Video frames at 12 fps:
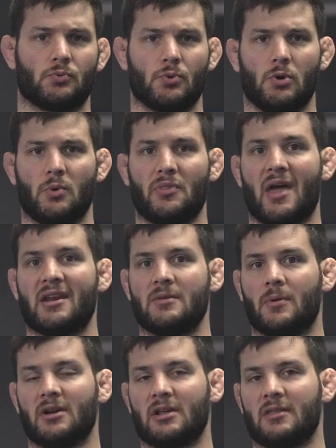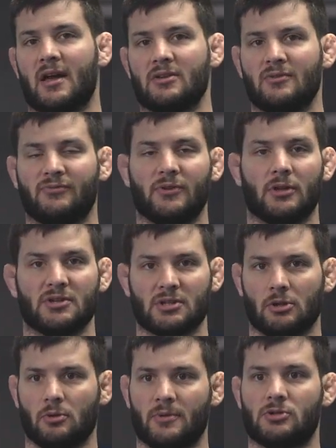roll with anybody that you feel is a
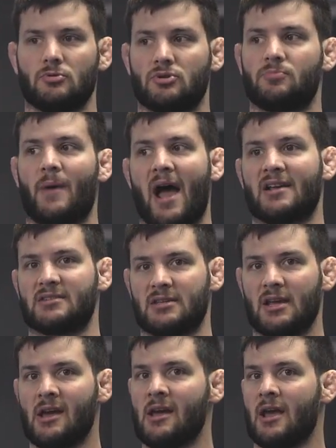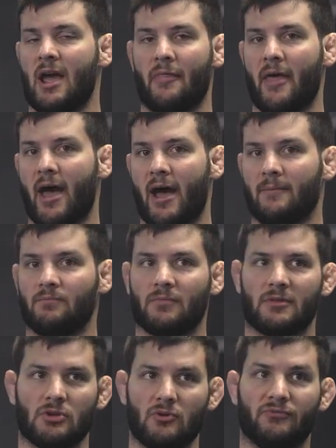little bit too spazzy and that
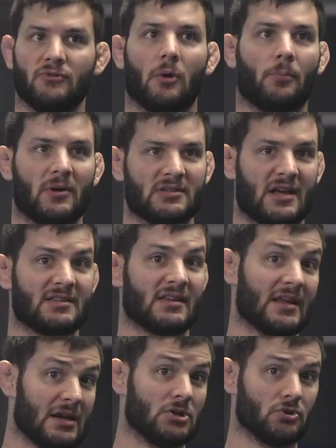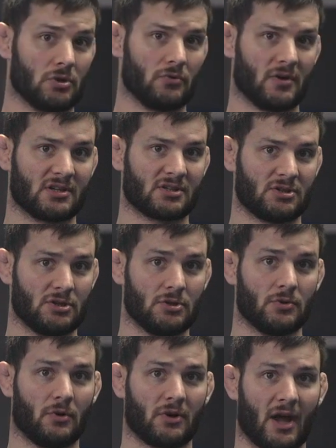you feel presents an injury risk to
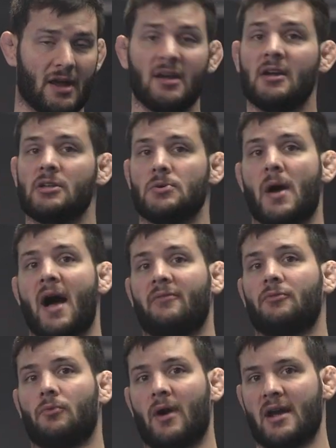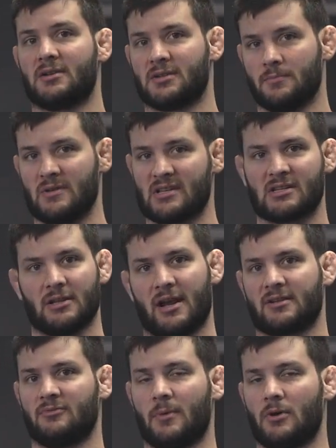you, okay? You have the right to be
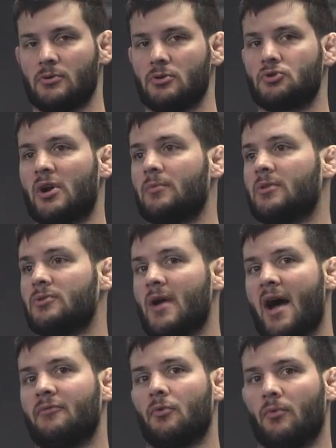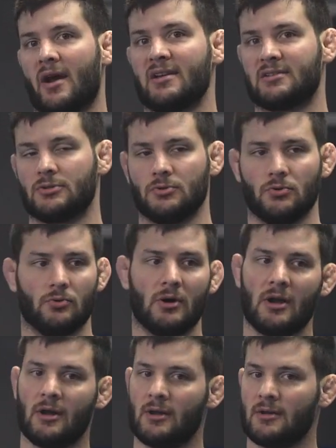selective about who you train with. You have the right to
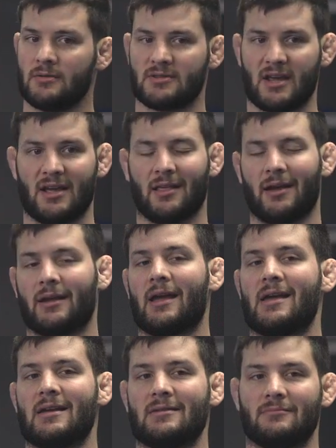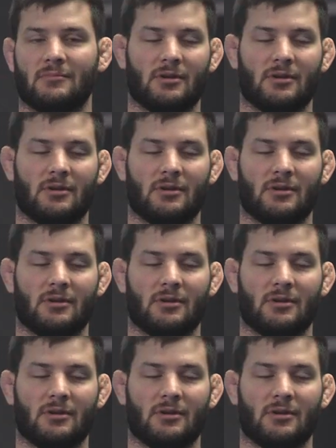say like, hey,